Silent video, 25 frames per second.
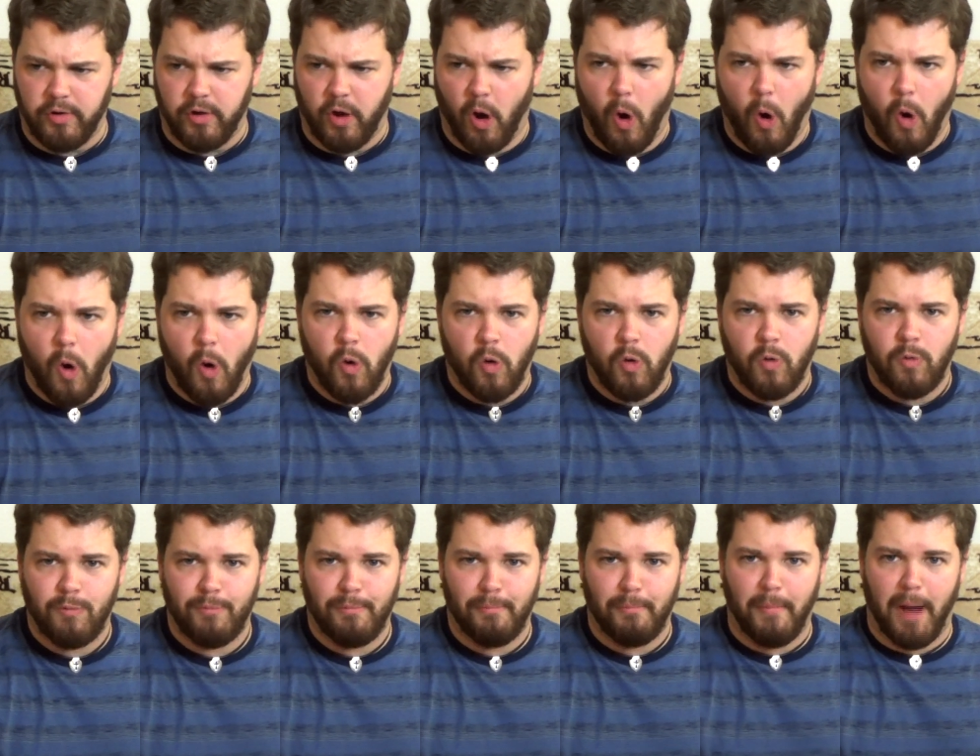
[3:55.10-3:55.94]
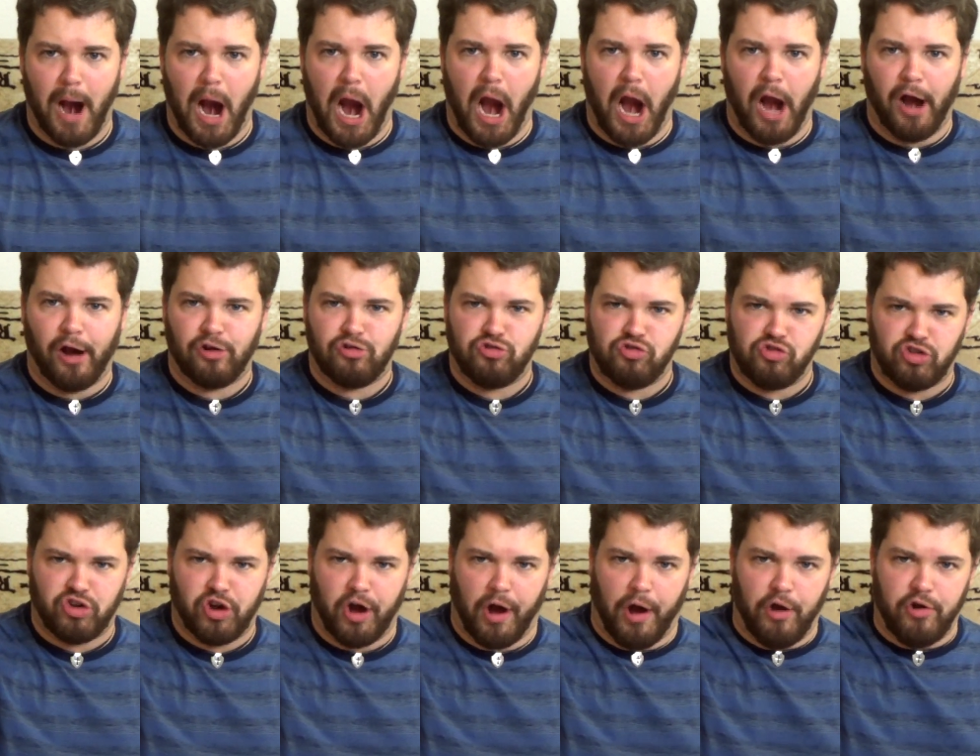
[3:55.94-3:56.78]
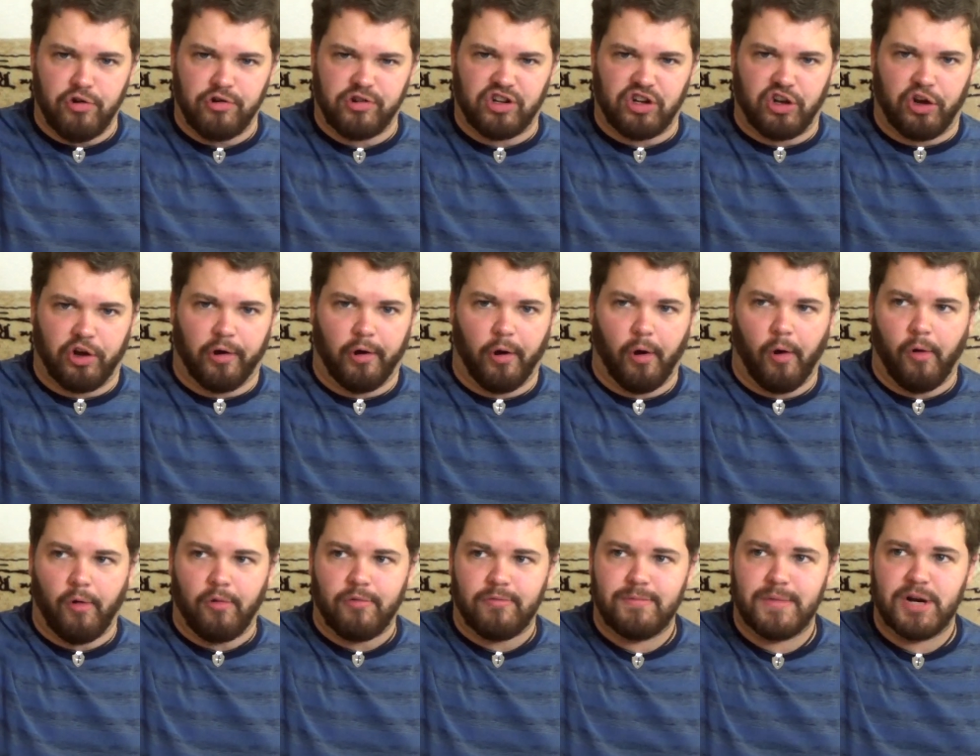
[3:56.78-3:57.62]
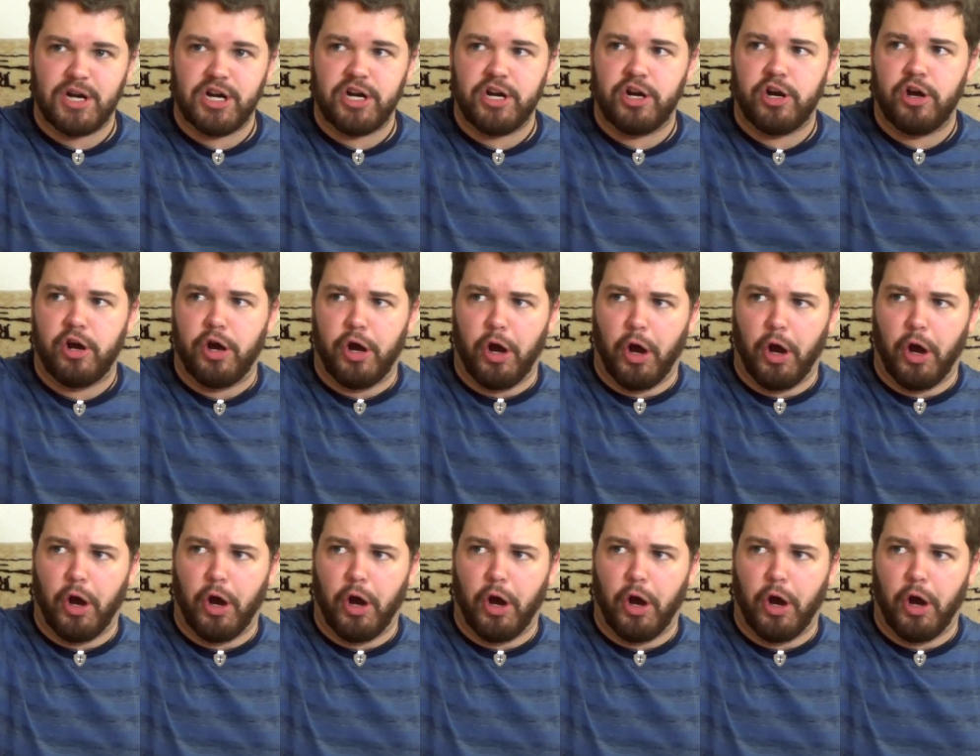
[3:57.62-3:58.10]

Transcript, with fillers: No man can kill me.